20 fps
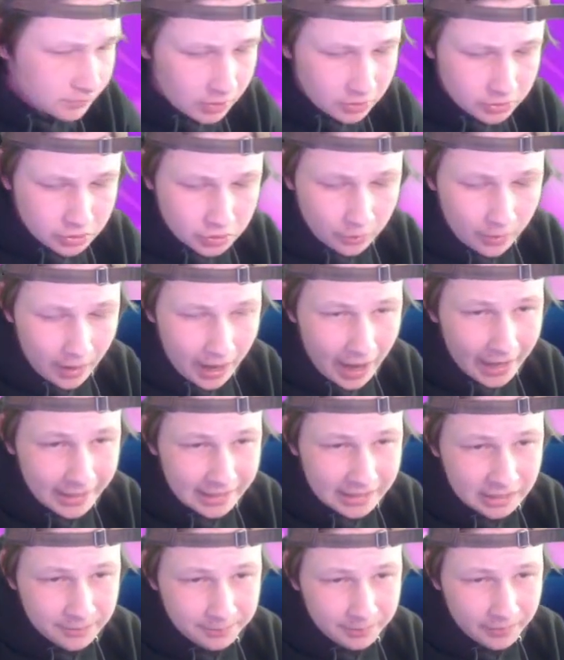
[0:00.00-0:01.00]
So I
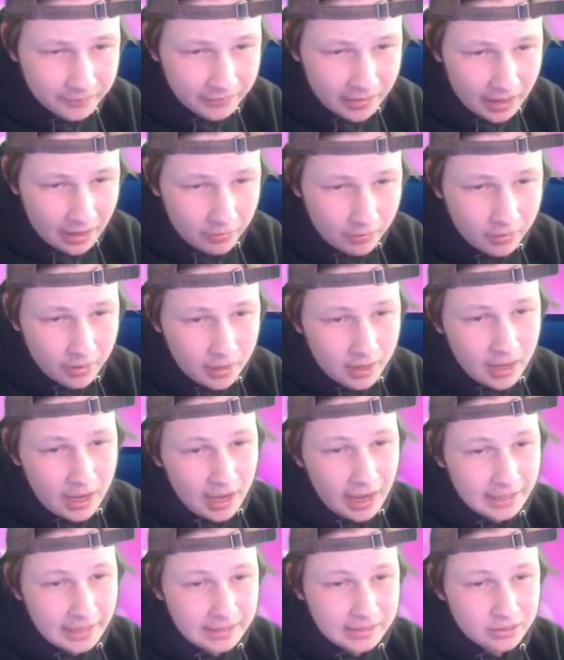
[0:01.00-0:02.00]
need to pivot out.
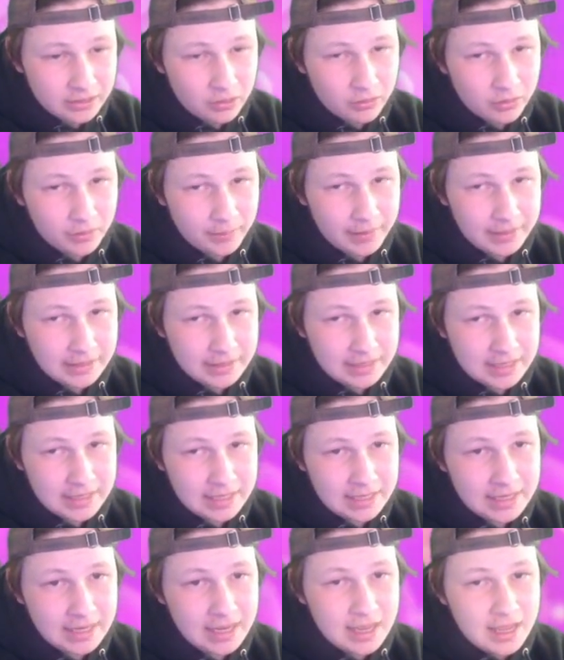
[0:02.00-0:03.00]
I need to go into my
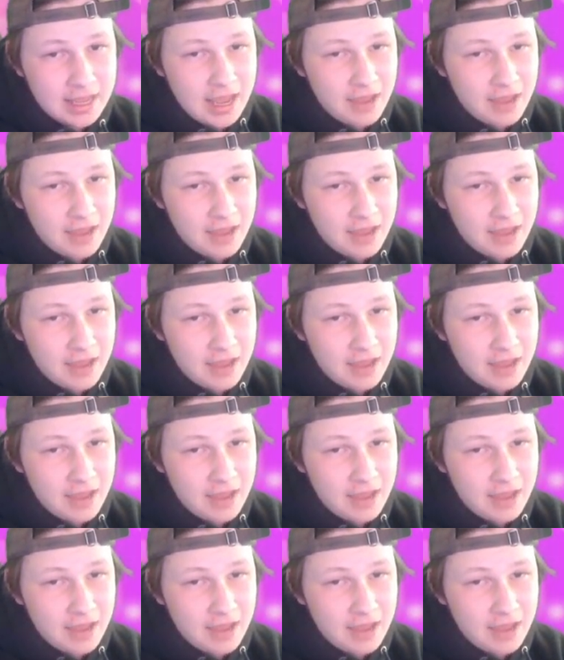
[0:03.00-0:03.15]
Nihi.